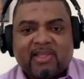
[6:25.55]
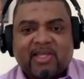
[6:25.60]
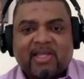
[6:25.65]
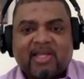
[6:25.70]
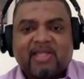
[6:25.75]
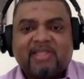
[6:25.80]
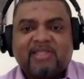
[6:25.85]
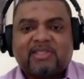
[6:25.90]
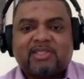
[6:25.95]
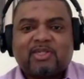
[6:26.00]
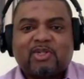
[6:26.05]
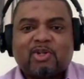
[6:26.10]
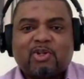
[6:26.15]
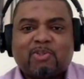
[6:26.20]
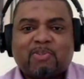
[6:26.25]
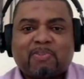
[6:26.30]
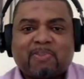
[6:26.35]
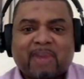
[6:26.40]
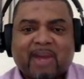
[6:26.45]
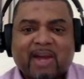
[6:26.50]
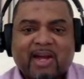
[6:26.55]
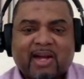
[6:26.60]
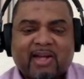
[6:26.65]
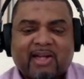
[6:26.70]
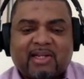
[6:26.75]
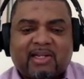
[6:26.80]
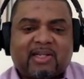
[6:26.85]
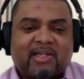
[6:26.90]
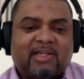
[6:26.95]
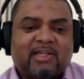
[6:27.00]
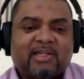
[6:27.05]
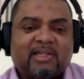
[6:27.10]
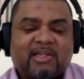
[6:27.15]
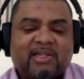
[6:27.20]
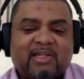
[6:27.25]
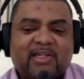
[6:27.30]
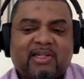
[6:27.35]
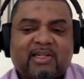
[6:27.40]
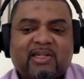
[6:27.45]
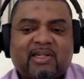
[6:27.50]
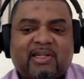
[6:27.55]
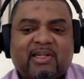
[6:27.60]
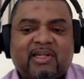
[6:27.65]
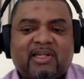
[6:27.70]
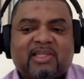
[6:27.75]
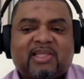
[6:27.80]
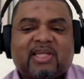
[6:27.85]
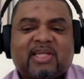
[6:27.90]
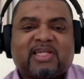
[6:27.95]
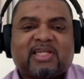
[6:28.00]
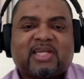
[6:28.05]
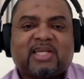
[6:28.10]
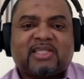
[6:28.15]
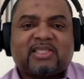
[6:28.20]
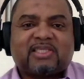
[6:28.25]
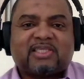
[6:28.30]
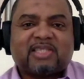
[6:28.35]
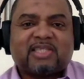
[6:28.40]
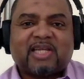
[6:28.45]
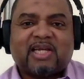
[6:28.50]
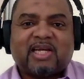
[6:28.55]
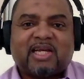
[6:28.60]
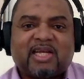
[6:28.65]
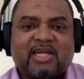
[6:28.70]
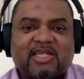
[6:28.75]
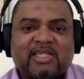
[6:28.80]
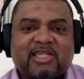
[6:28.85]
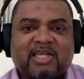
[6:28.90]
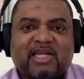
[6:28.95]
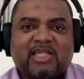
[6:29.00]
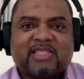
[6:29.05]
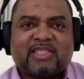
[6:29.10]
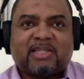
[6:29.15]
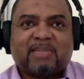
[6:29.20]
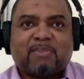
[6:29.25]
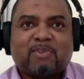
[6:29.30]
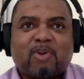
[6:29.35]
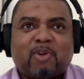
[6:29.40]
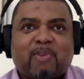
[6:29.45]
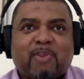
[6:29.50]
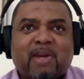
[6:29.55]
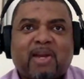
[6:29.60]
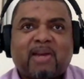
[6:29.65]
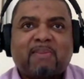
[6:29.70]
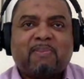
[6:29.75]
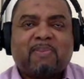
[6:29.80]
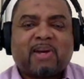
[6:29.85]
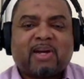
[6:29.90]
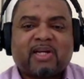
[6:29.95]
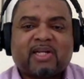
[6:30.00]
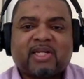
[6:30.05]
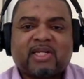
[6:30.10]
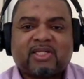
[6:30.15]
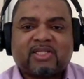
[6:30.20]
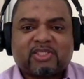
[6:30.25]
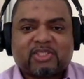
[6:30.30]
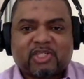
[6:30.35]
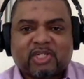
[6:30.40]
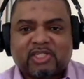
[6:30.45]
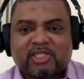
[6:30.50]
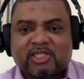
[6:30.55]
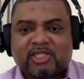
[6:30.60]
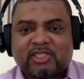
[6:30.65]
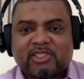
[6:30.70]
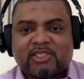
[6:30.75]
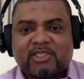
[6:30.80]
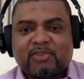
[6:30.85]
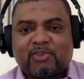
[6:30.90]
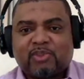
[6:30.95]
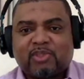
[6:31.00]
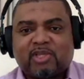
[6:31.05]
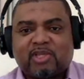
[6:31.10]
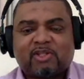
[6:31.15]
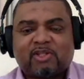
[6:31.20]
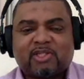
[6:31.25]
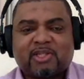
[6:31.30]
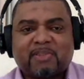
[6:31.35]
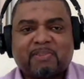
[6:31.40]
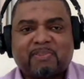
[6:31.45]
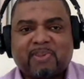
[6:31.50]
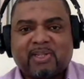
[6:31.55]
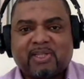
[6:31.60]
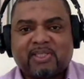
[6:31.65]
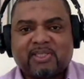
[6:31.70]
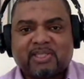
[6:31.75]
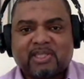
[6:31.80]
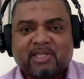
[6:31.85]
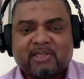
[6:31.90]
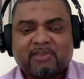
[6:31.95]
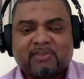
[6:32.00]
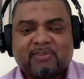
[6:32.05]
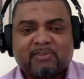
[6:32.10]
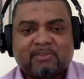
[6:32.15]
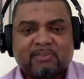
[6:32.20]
there is no bank that can say it has a mobile banking strategy without M-Pesa.